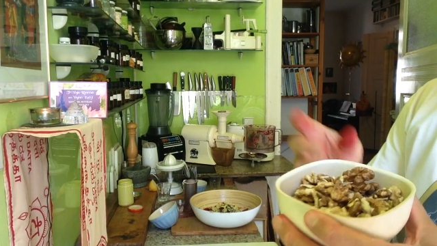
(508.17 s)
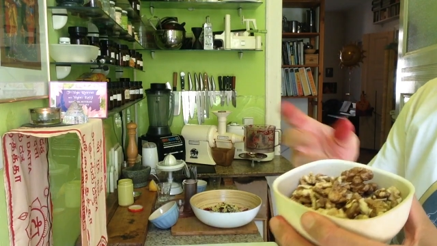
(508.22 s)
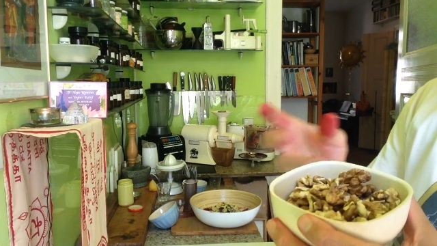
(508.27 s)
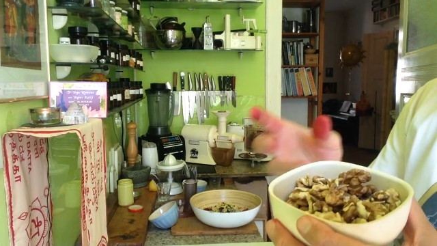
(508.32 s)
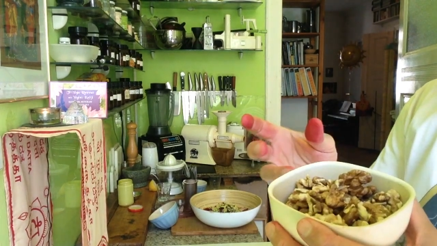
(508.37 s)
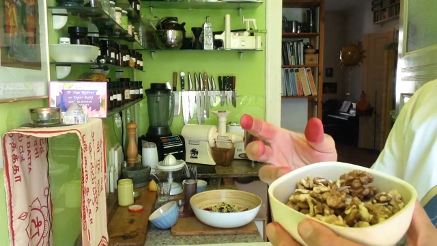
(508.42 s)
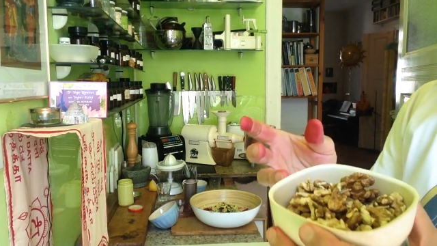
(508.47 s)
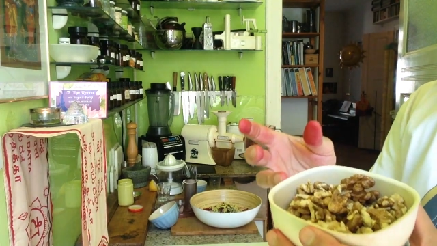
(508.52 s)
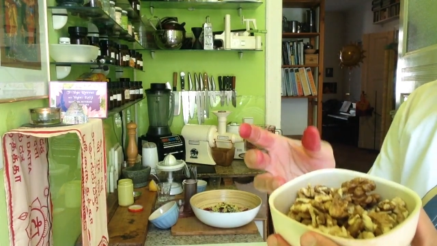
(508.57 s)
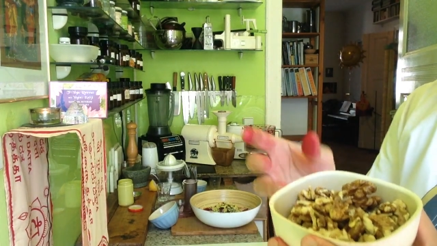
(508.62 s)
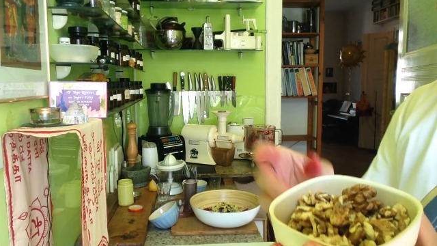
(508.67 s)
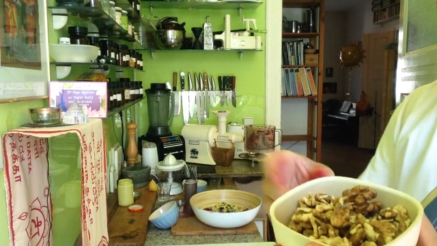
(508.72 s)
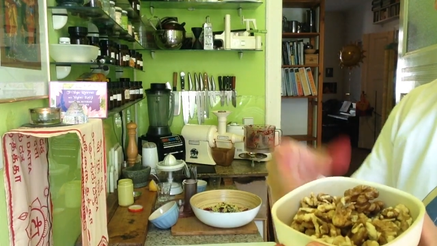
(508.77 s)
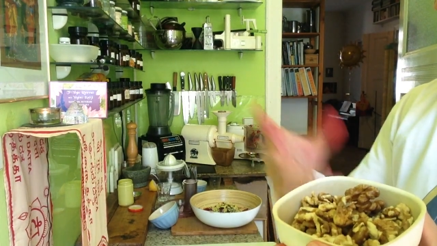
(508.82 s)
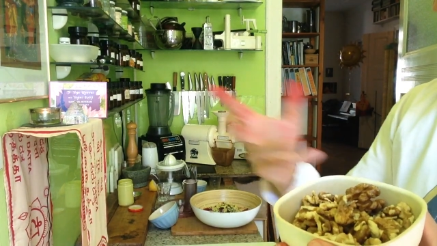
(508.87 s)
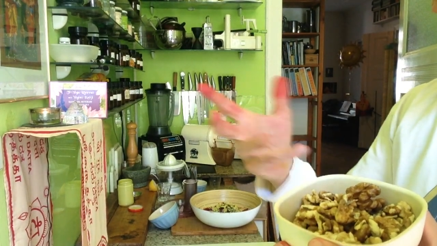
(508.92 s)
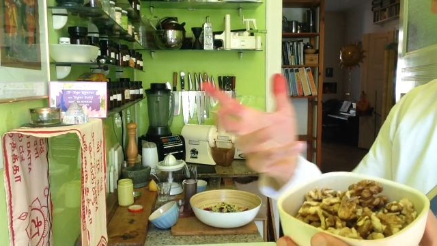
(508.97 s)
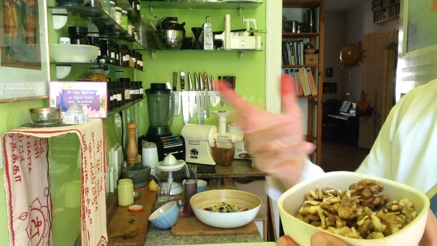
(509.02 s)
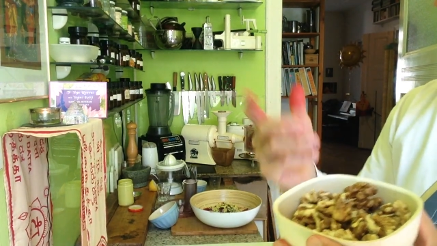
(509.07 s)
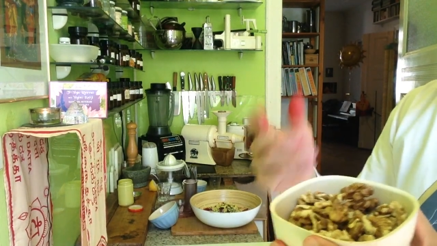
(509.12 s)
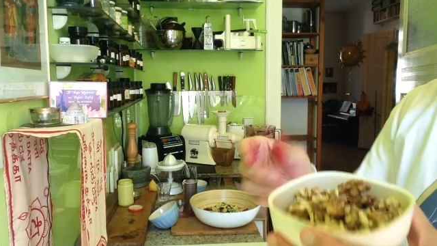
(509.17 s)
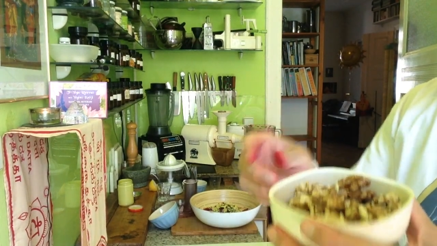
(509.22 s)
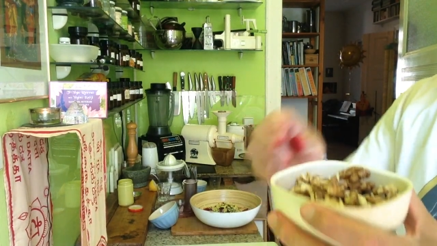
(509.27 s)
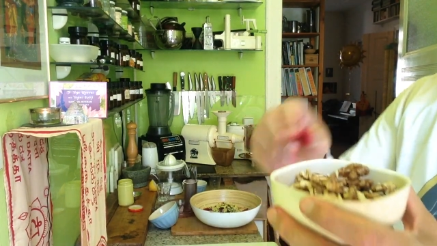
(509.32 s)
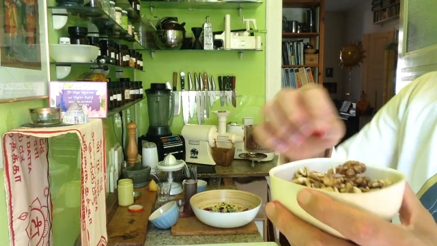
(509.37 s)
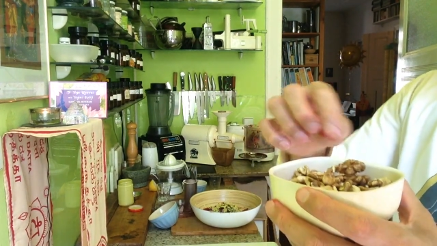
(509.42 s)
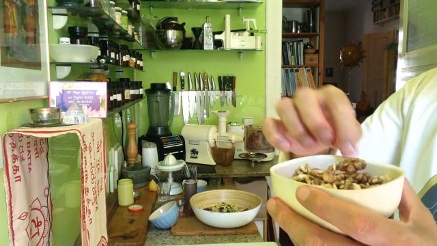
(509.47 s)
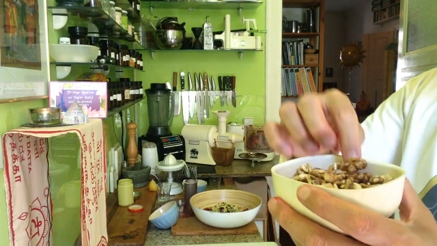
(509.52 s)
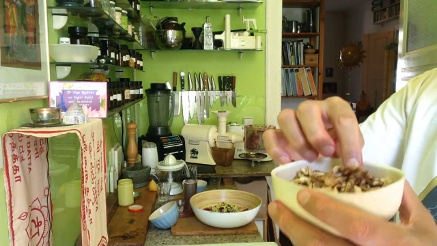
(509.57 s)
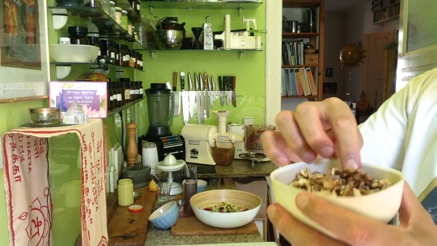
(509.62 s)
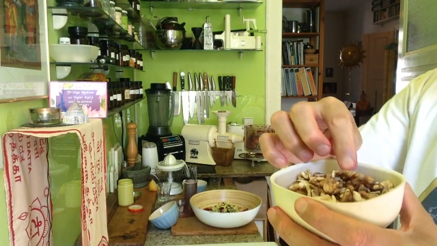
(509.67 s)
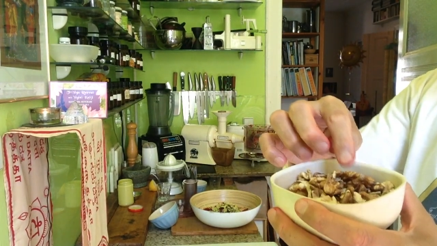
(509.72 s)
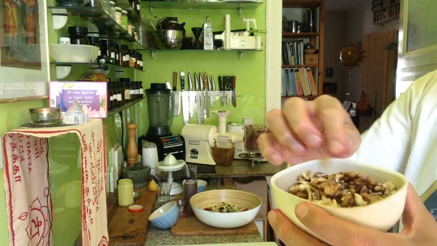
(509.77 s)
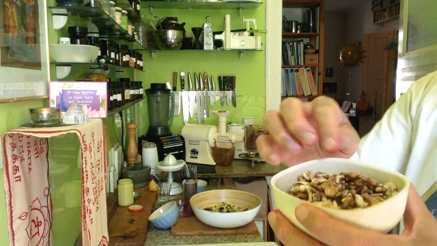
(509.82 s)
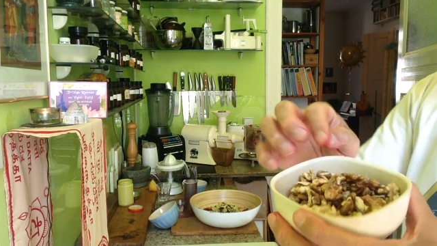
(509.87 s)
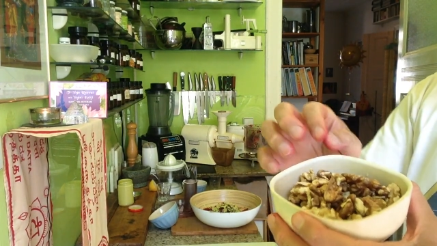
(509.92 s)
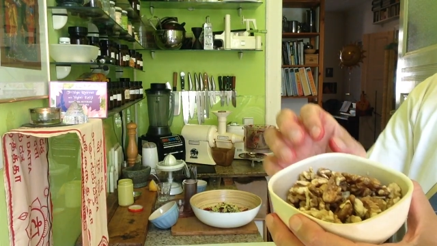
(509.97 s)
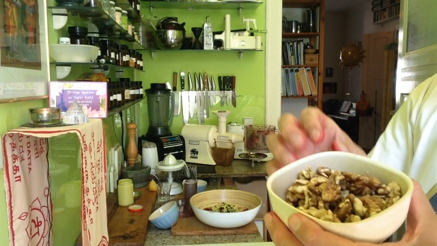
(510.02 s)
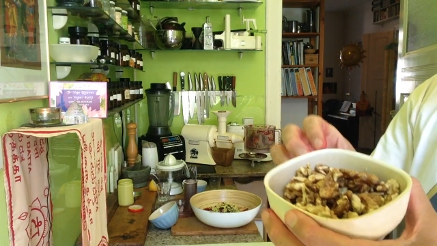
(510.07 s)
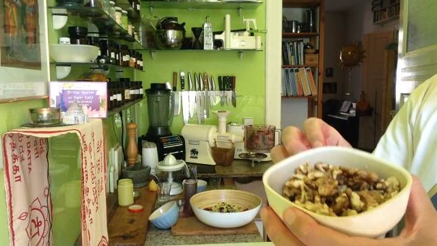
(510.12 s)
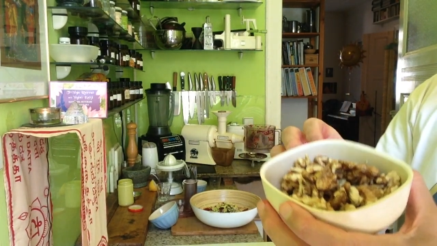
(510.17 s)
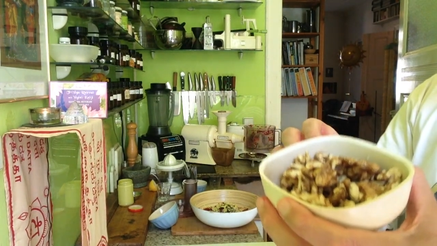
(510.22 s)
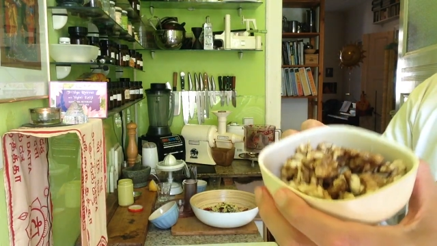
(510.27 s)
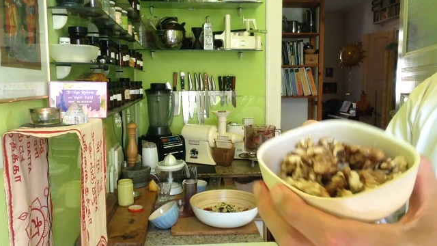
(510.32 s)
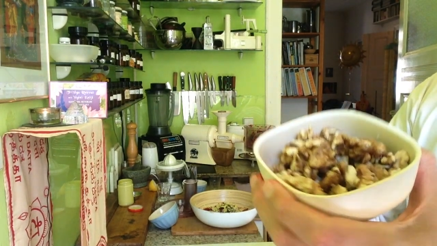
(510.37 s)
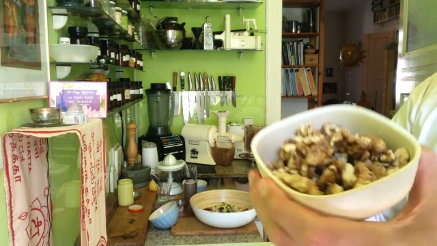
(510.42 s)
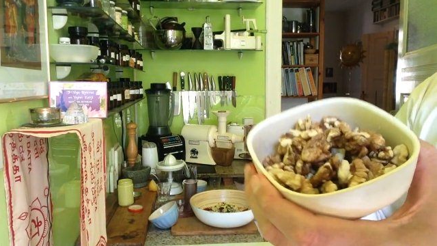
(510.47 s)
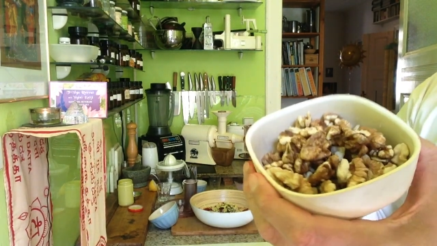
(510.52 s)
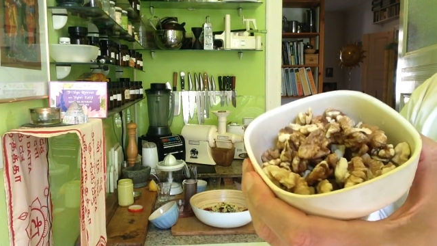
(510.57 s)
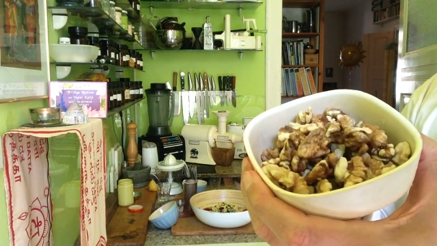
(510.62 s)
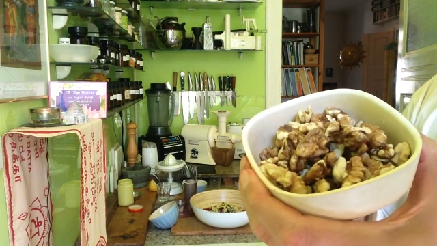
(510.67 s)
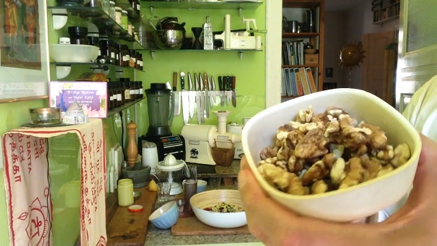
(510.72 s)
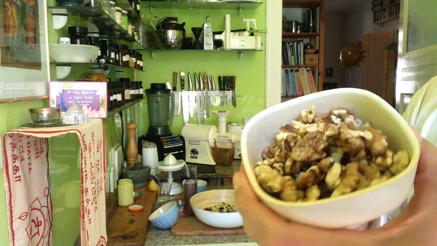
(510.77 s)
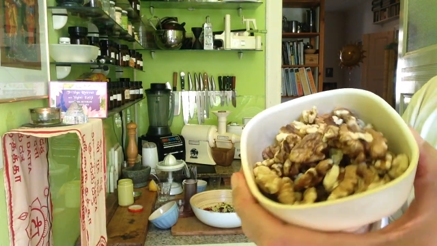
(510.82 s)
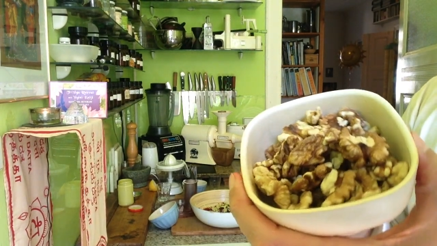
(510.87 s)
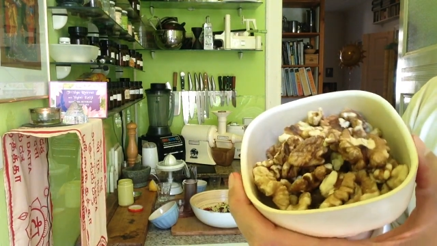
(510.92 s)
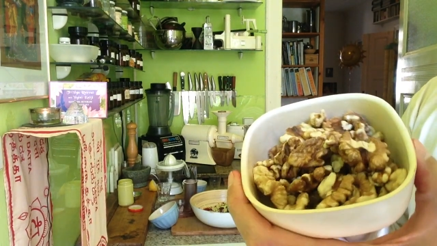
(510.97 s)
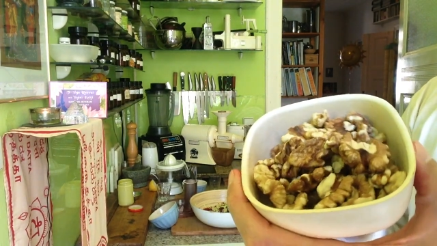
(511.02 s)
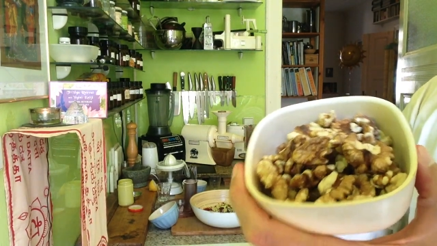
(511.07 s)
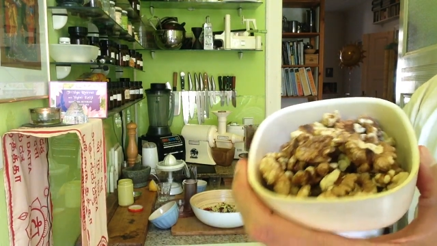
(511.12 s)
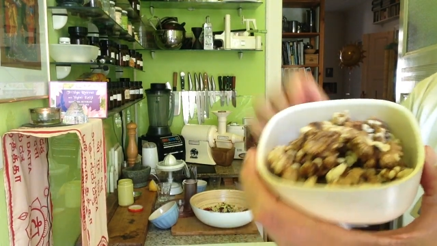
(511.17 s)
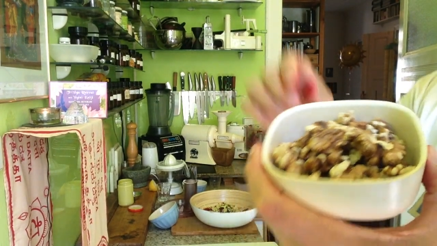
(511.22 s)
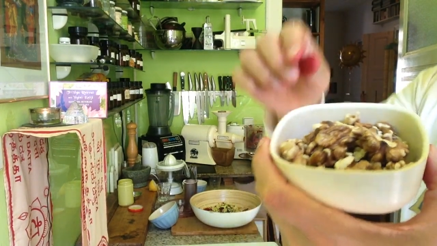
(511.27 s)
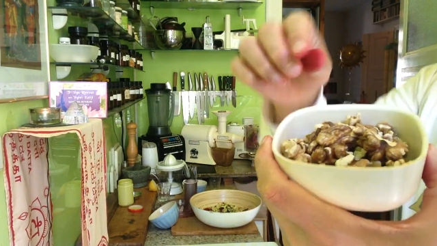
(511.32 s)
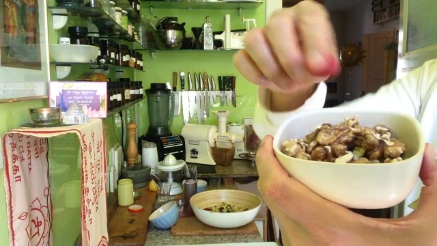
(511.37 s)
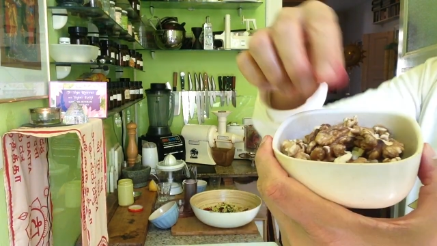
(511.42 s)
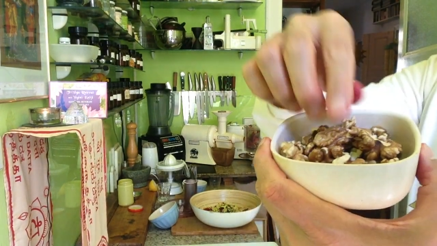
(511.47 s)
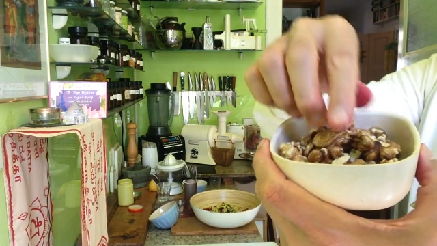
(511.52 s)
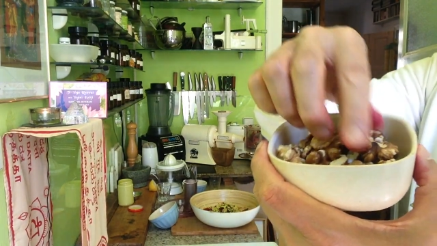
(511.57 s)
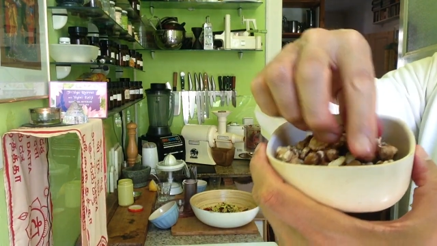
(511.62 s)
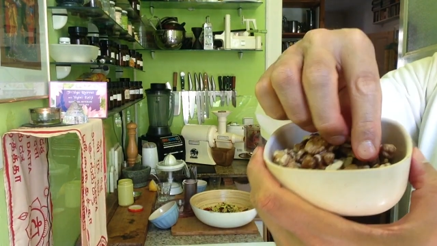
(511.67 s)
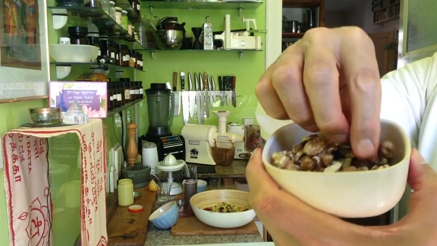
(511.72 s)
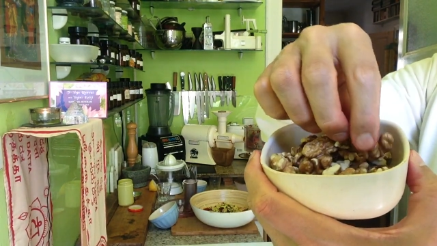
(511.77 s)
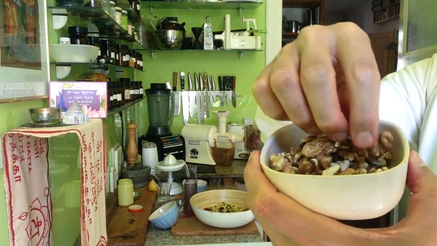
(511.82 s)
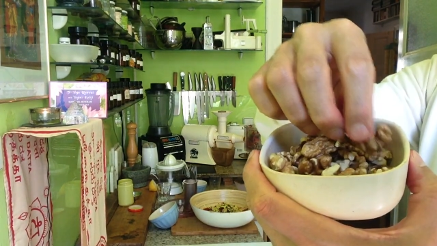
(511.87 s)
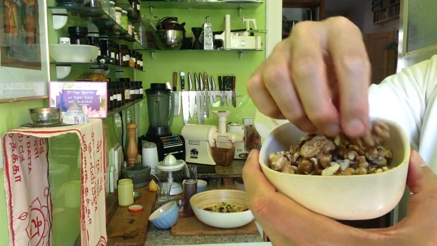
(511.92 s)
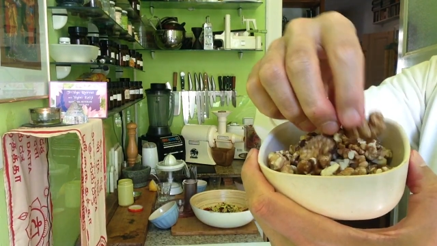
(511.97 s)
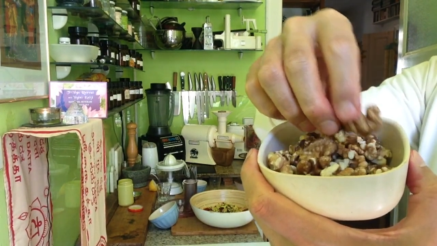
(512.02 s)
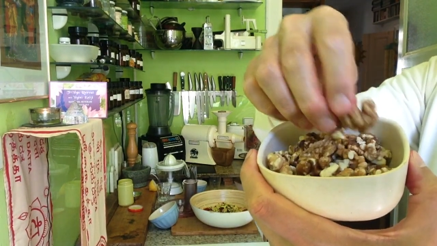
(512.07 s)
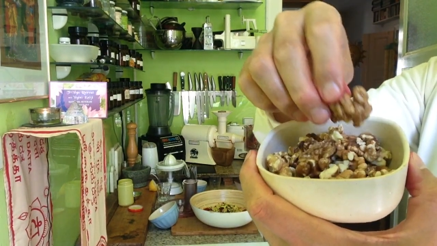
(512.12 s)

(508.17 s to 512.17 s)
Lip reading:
Nobody's mouth can be seen.